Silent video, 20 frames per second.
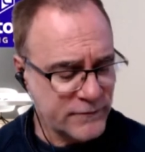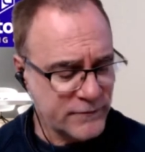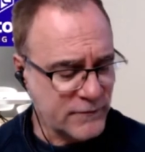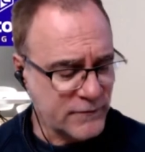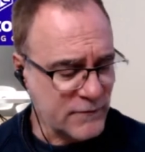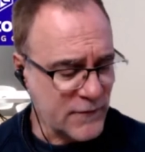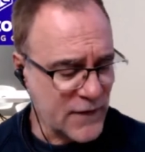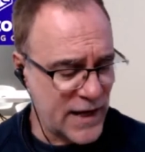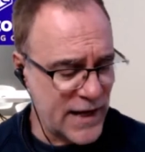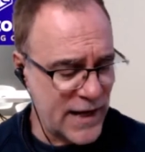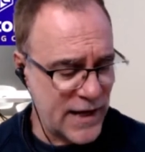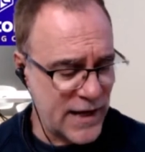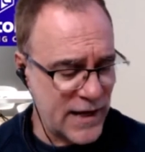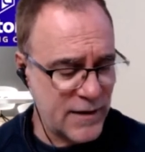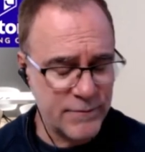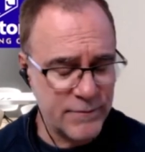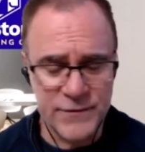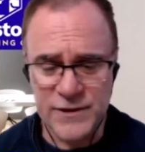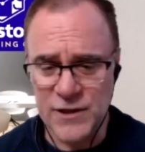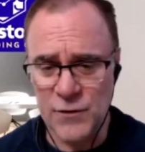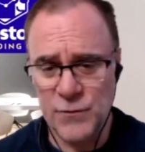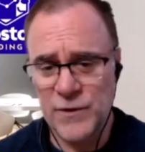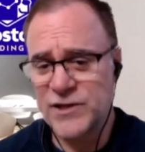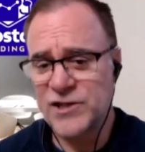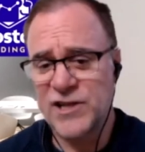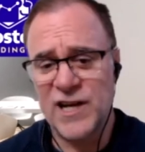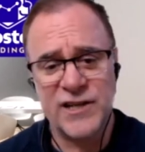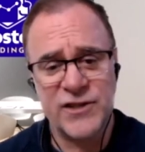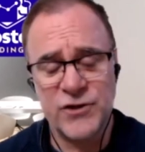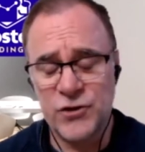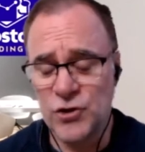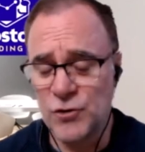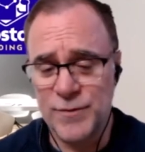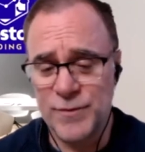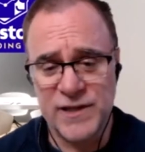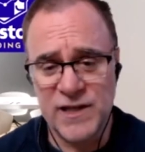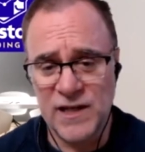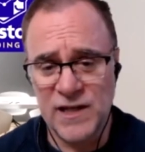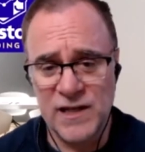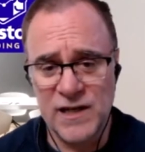Um, so we charge
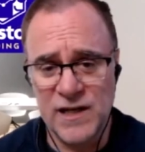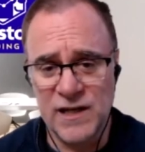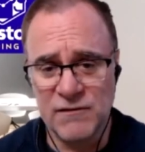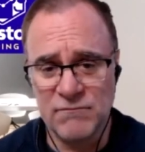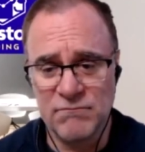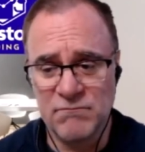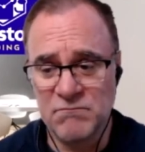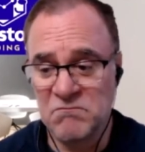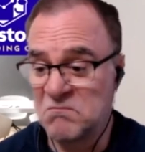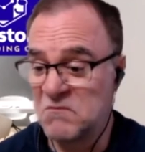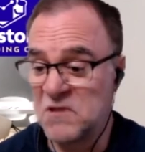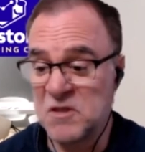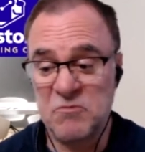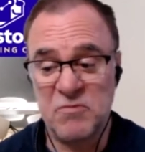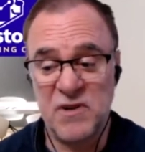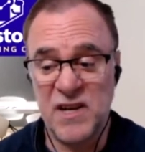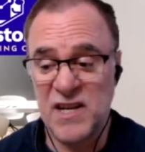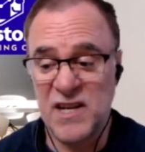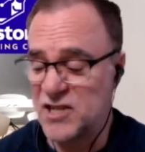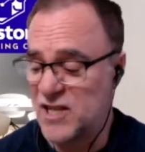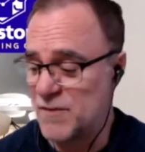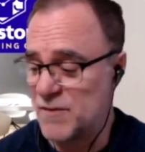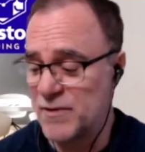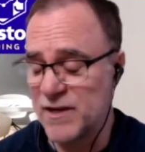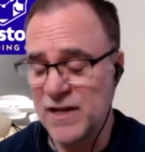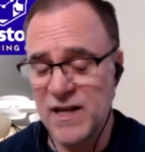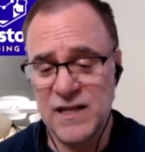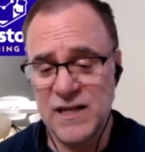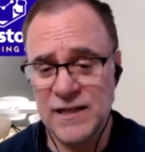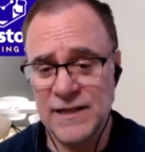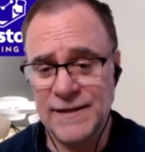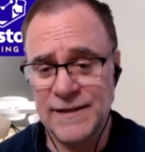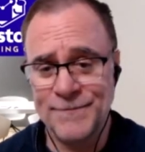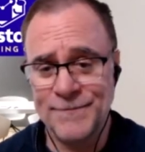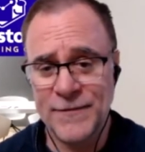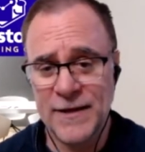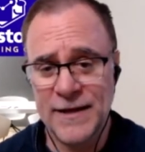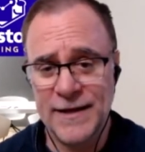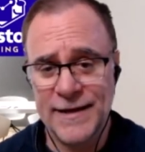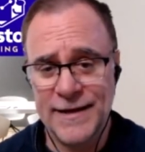2% a year. It's pretty cheap and easy
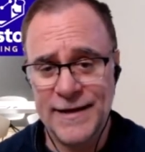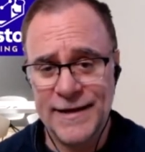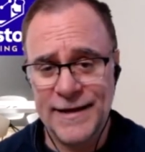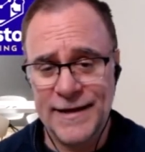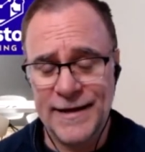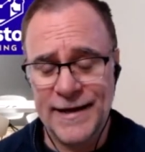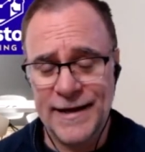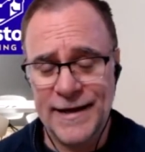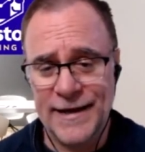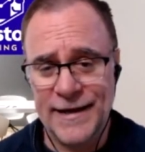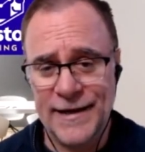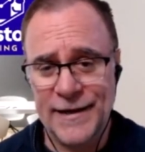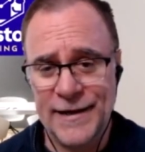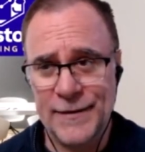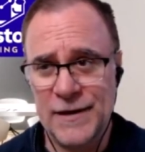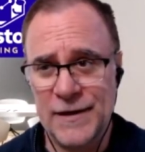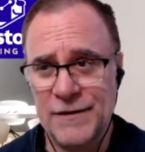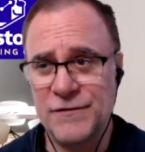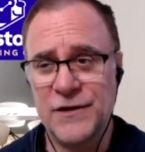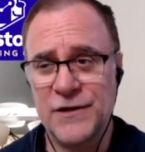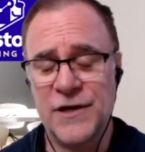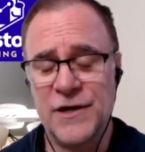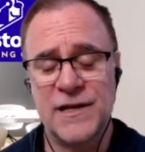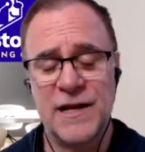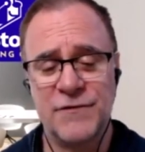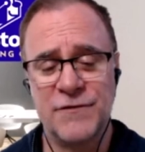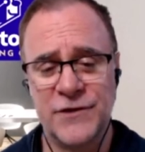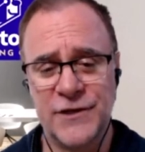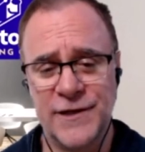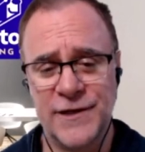uh, if you don't have the time.